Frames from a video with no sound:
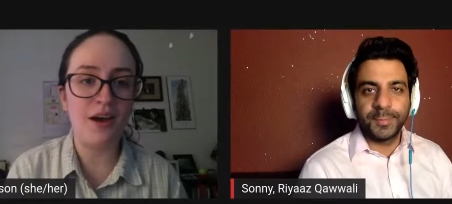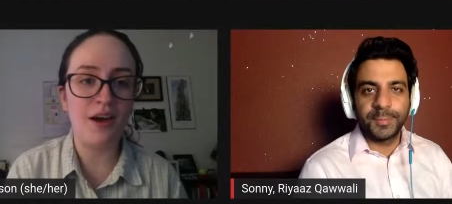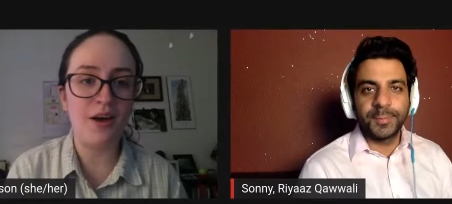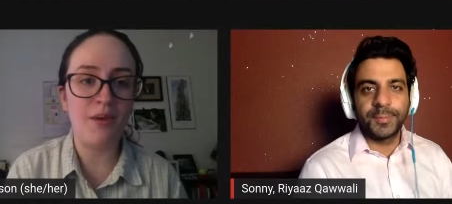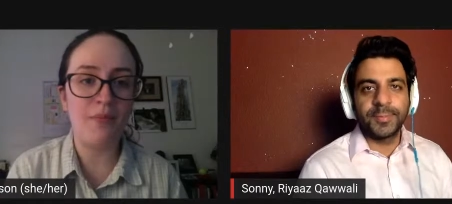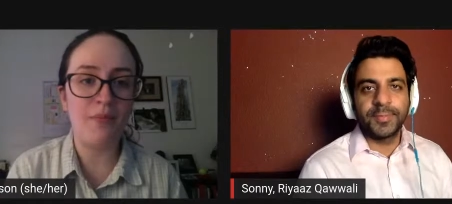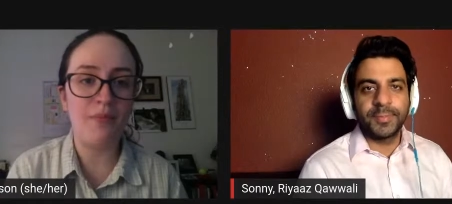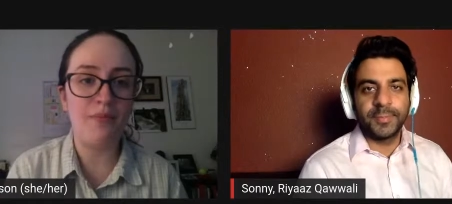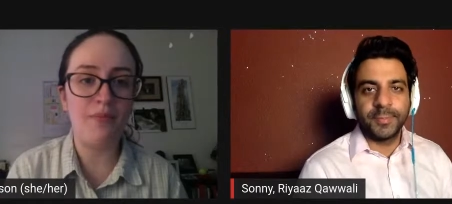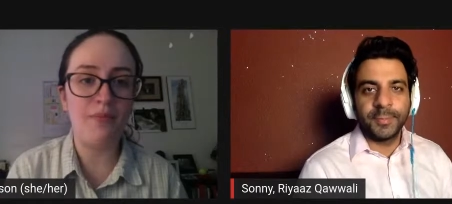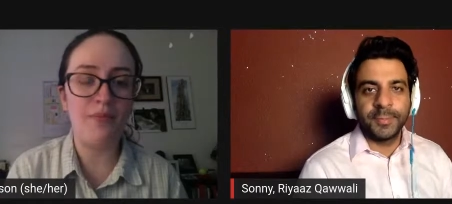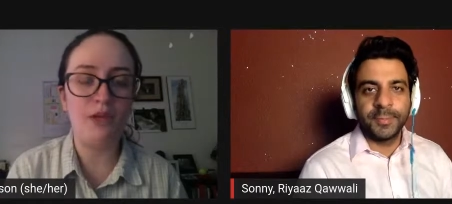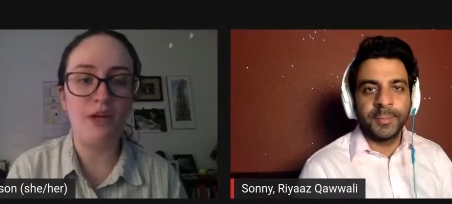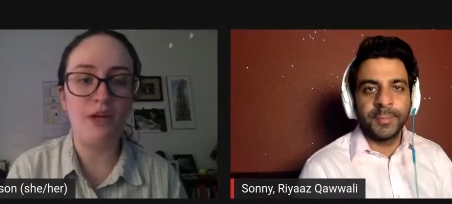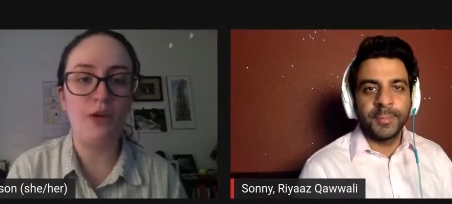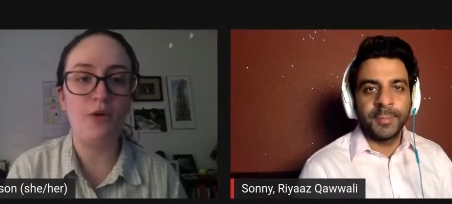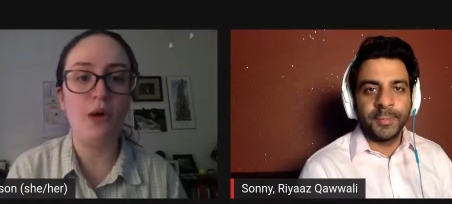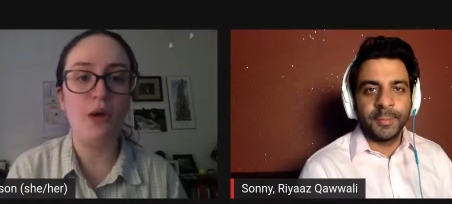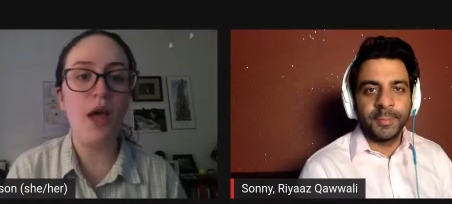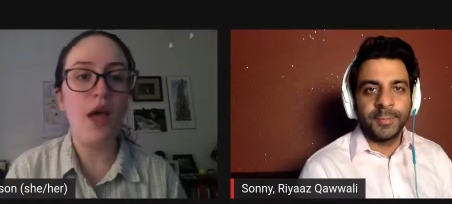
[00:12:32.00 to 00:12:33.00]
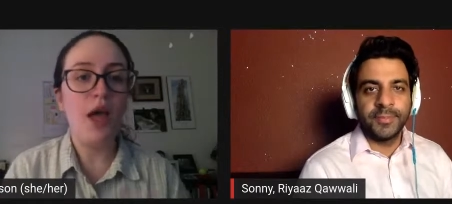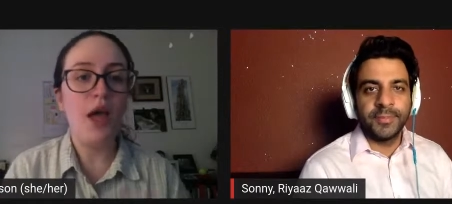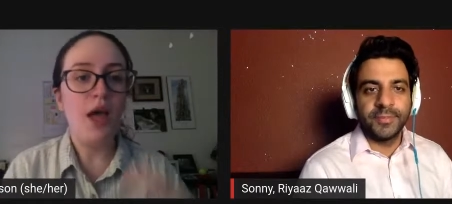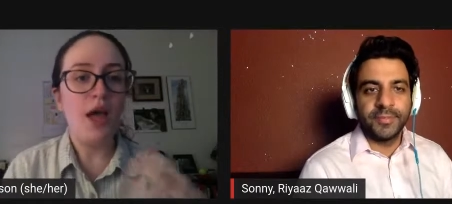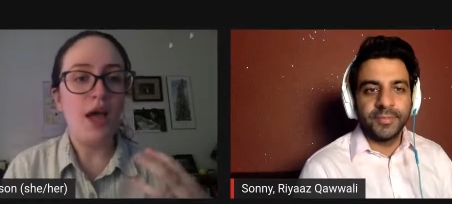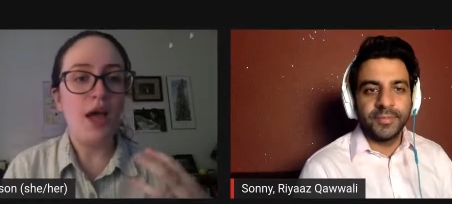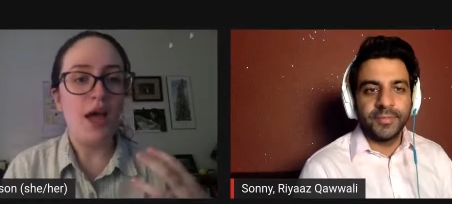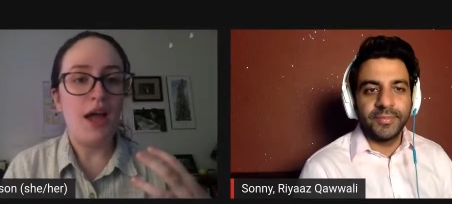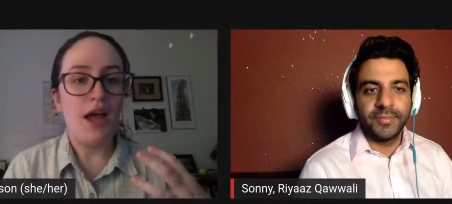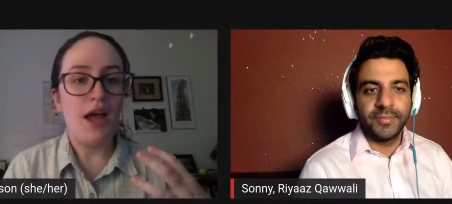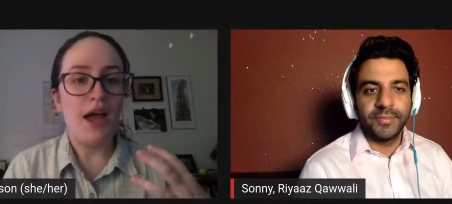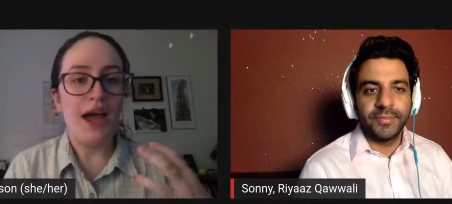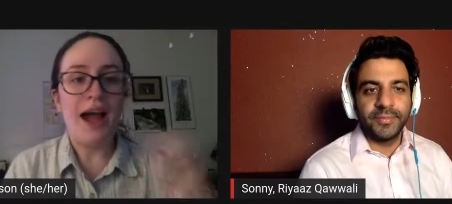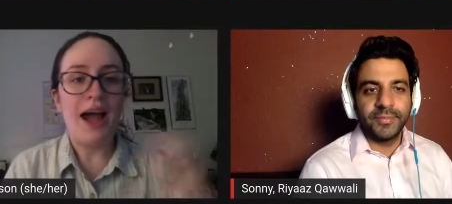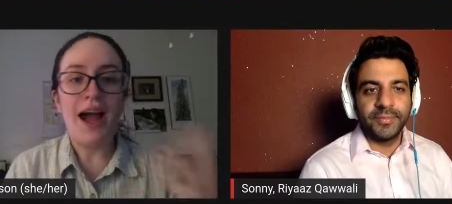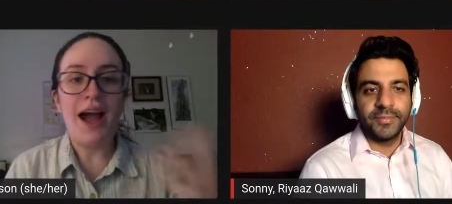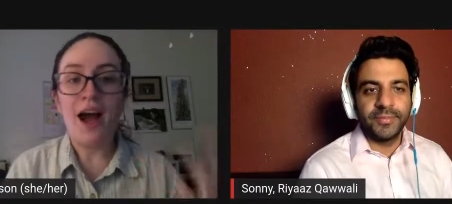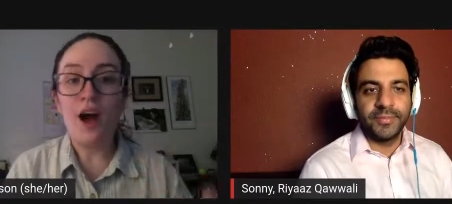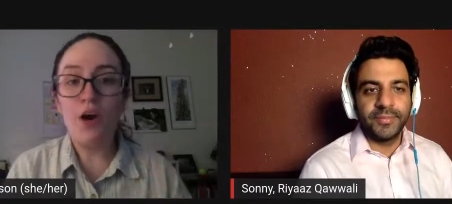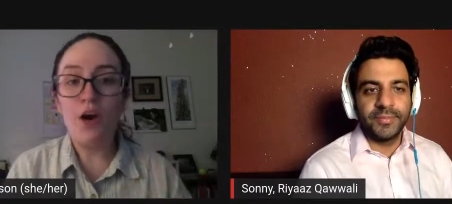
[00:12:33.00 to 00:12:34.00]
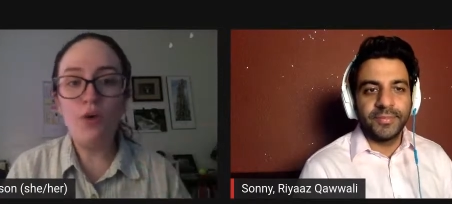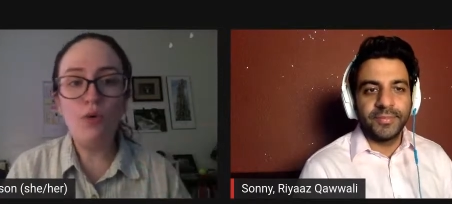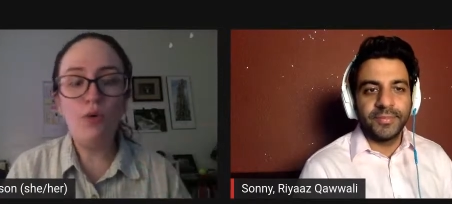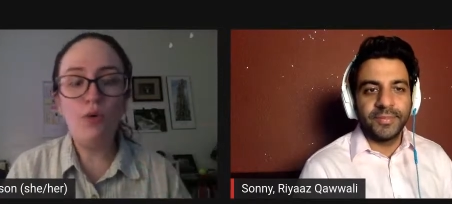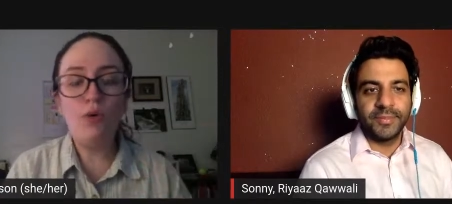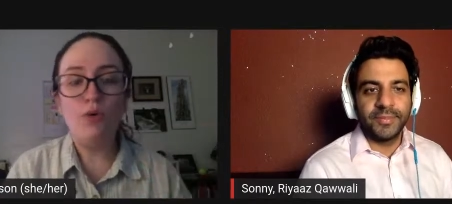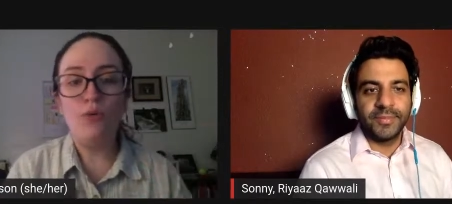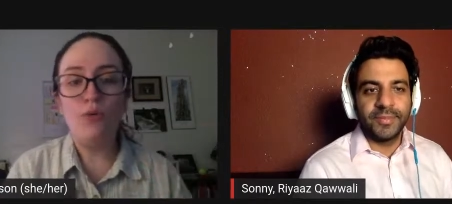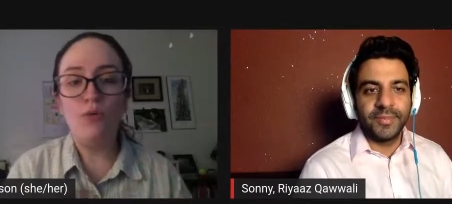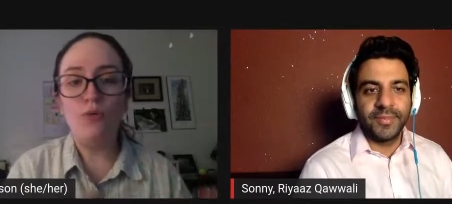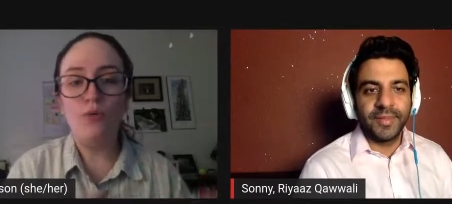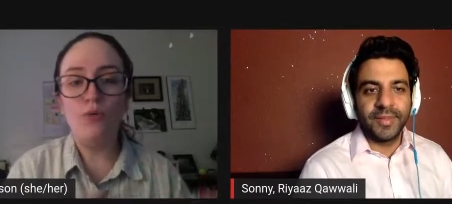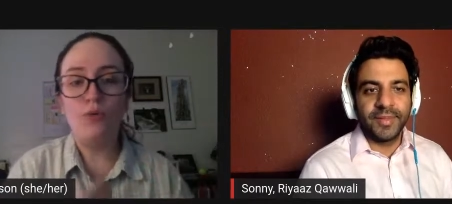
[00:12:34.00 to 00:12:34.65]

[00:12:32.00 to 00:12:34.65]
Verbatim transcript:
Speaker 1: um, you know how